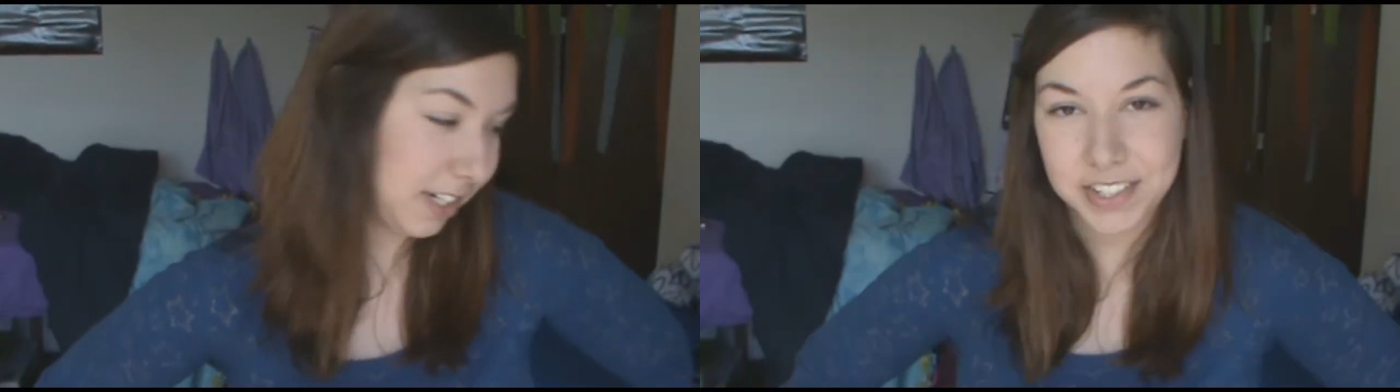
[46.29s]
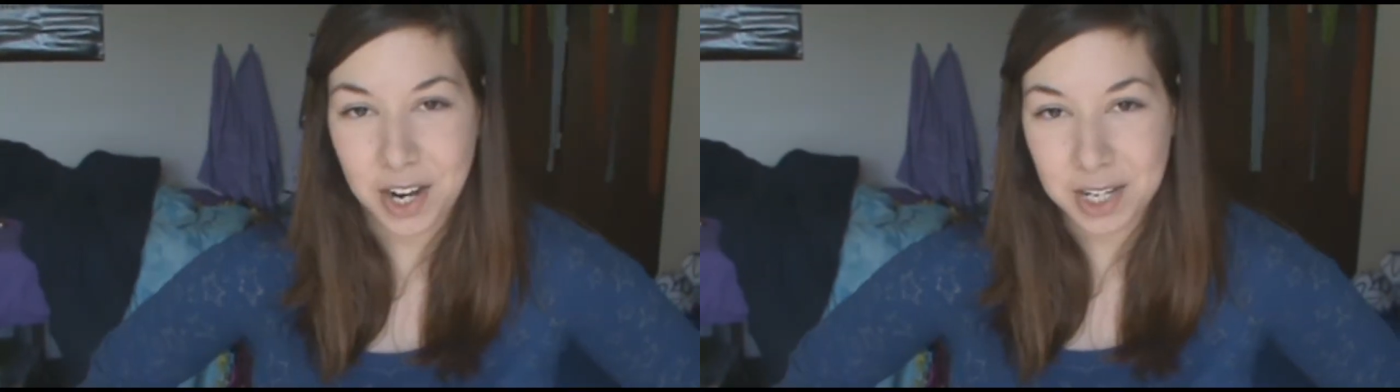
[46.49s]

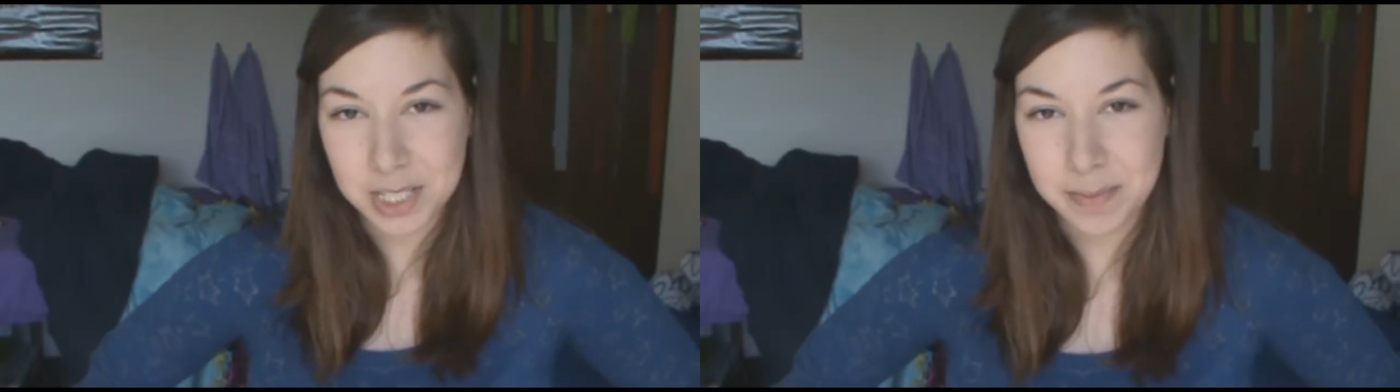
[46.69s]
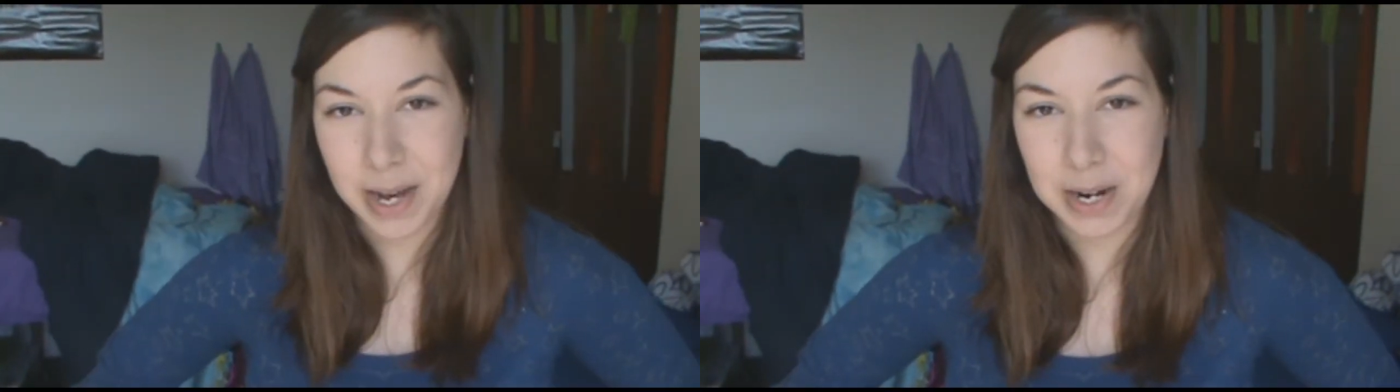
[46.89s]
He talks
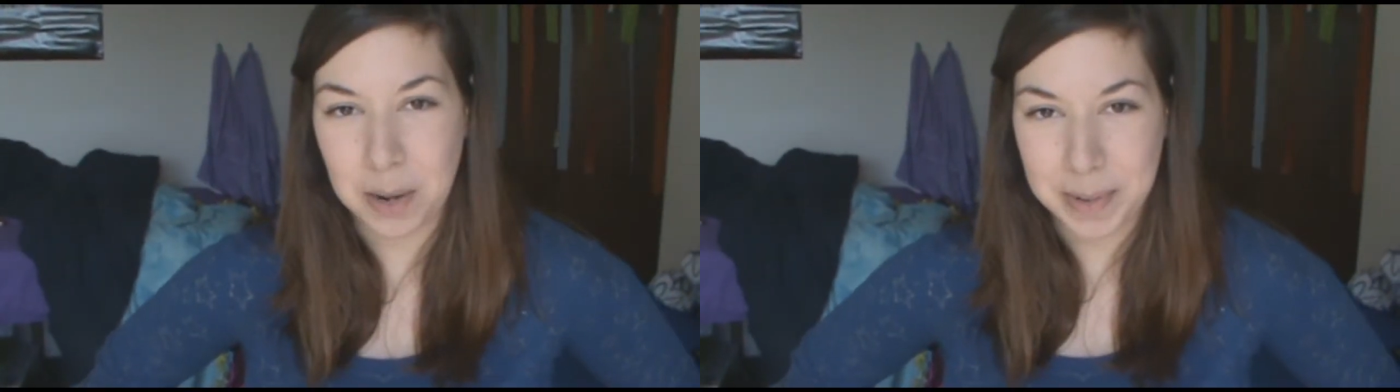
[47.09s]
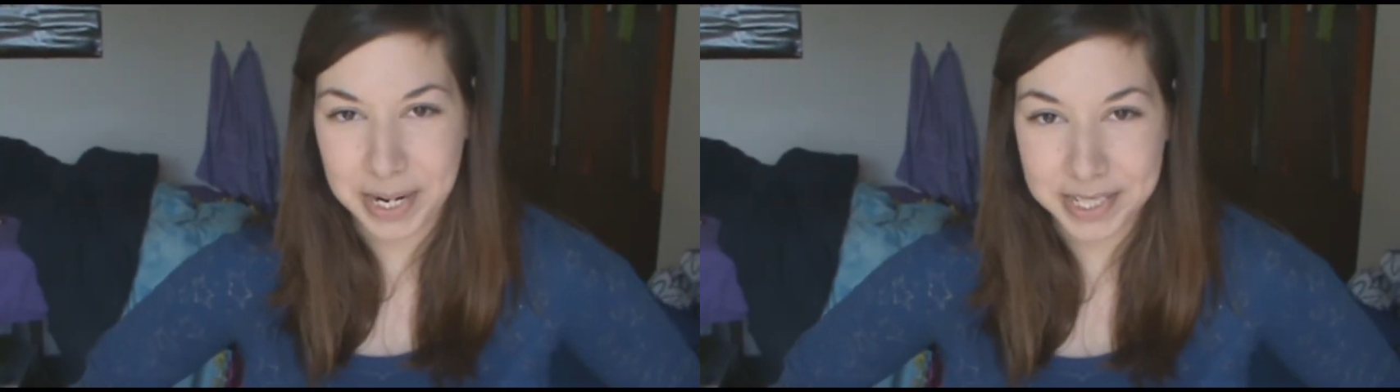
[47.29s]
about
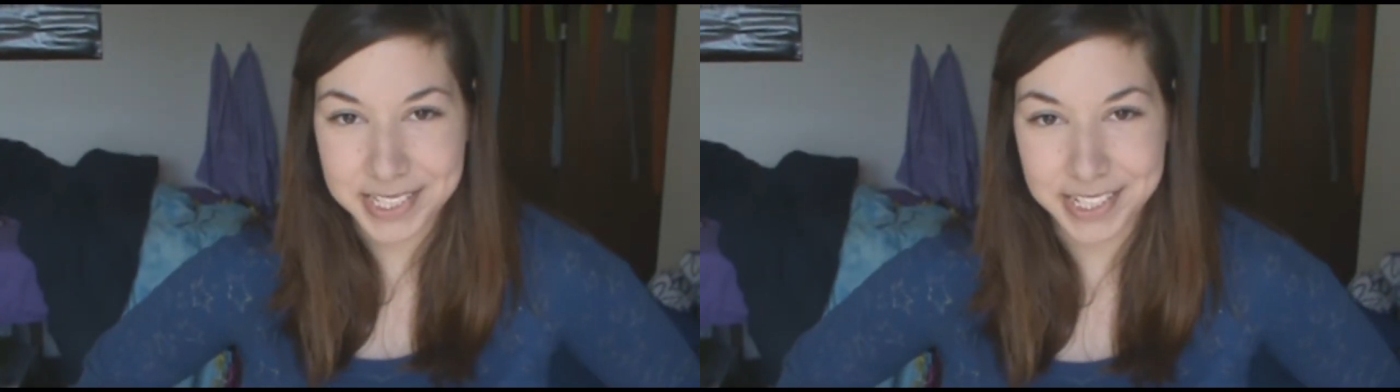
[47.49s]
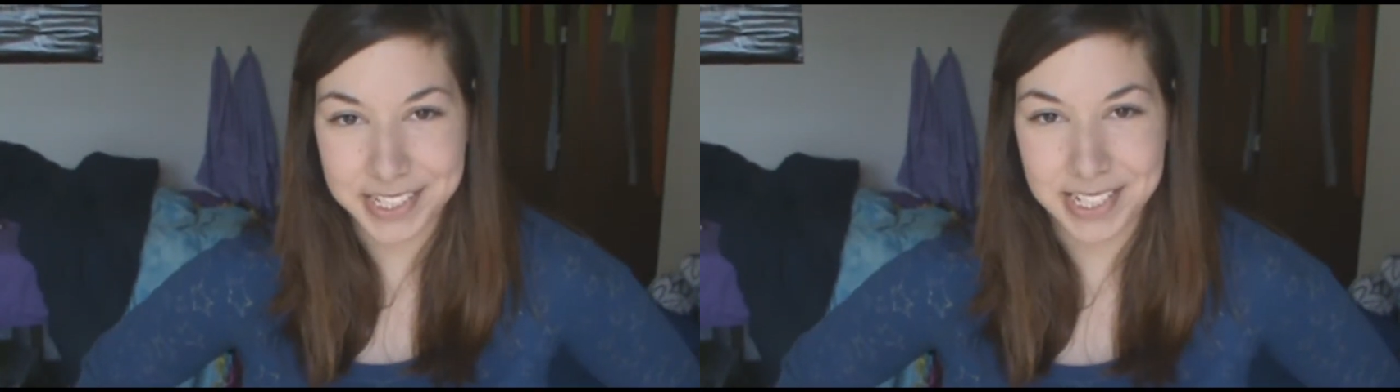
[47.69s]
how
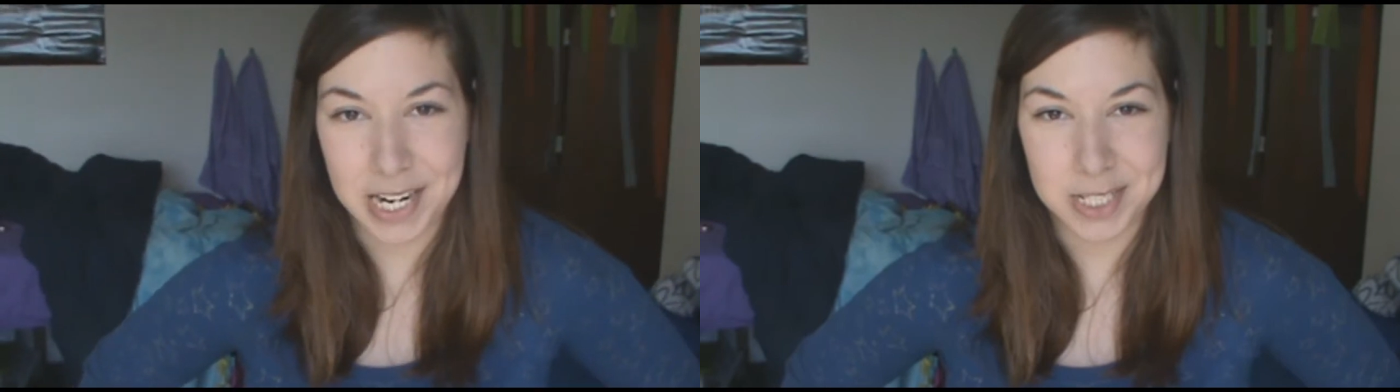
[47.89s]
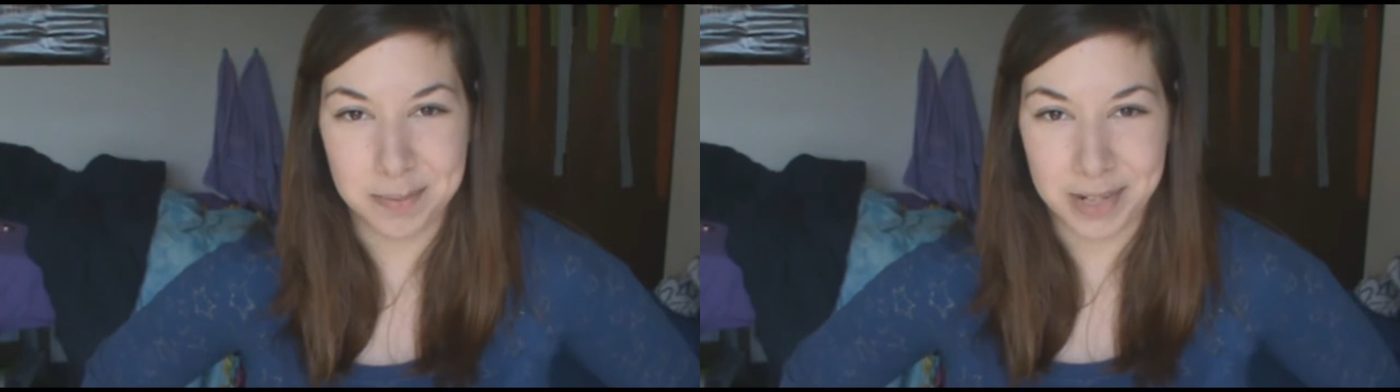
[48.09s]
Paris Hilton
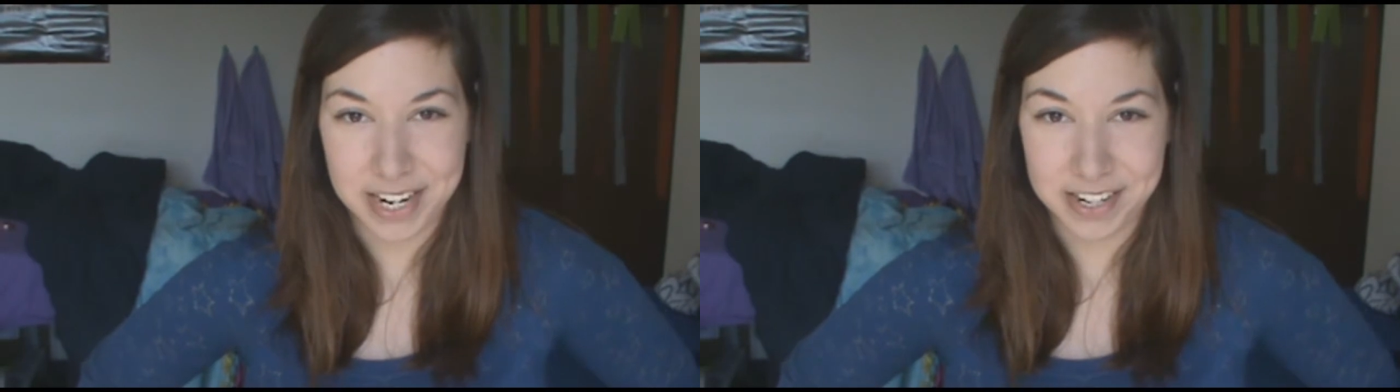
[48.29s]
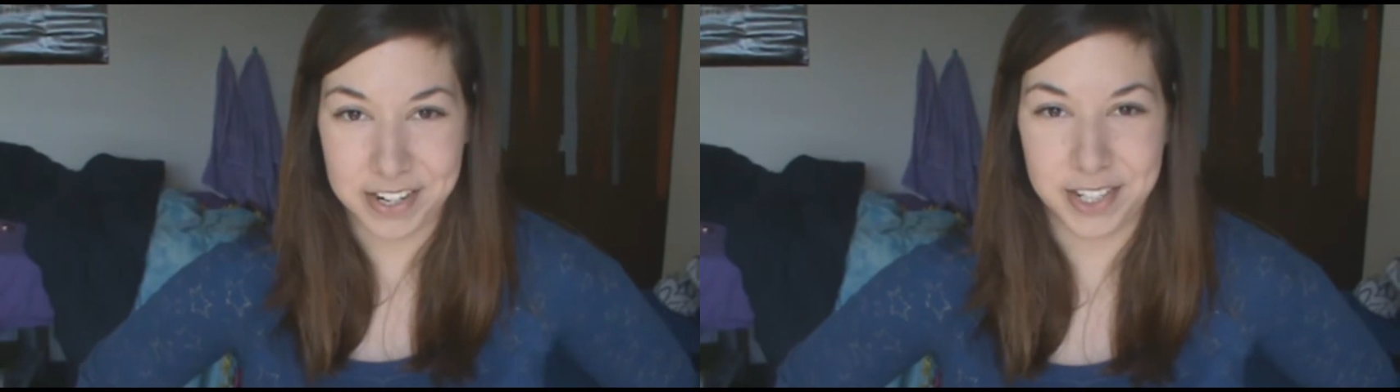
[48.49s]
has
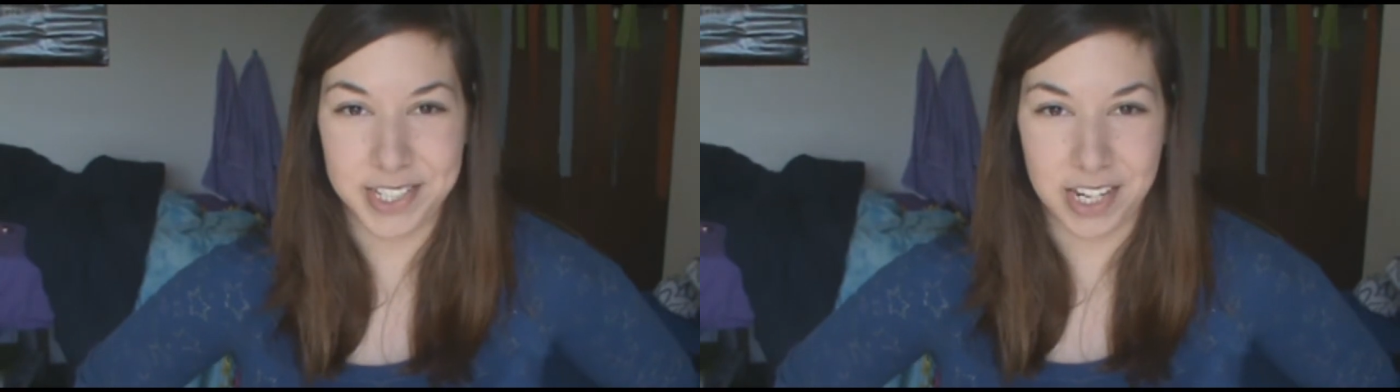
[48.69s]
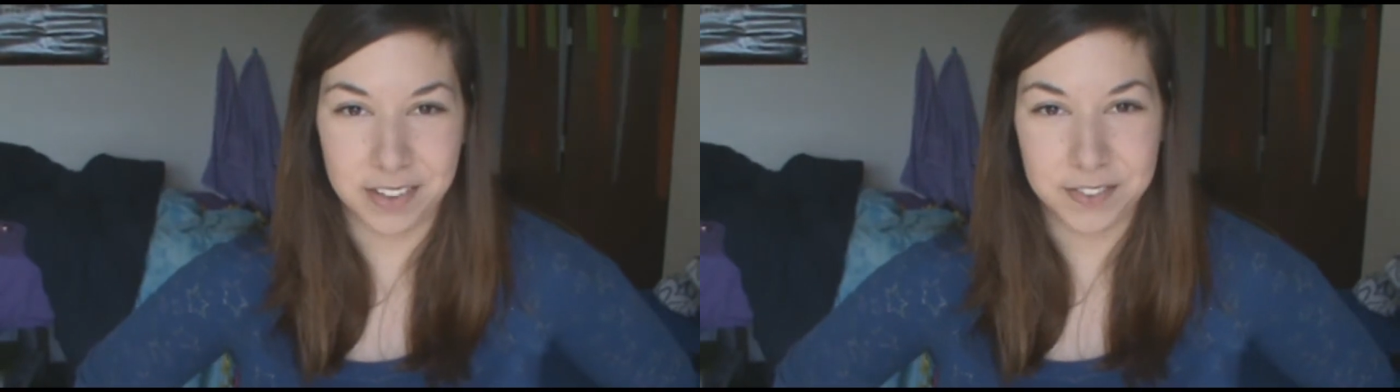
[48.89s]
branded
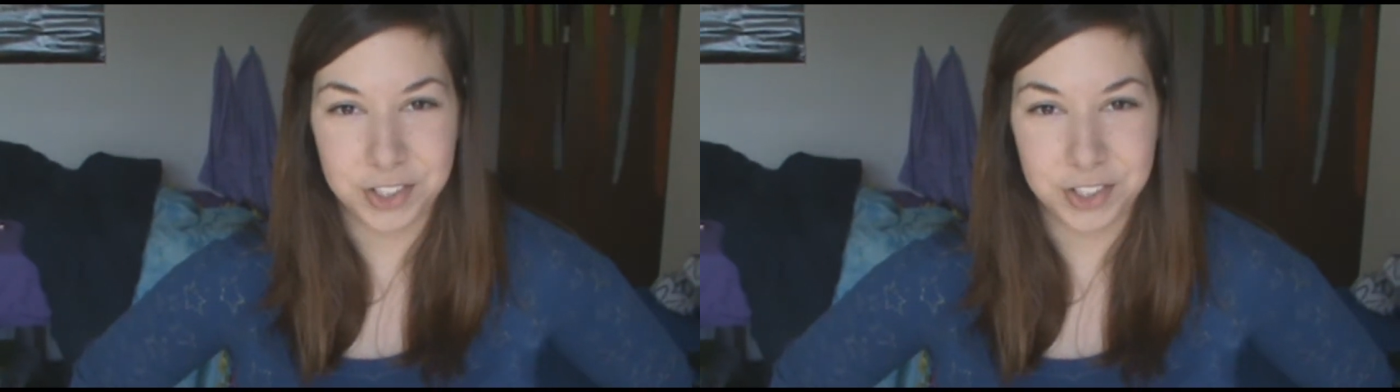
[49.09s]
herself.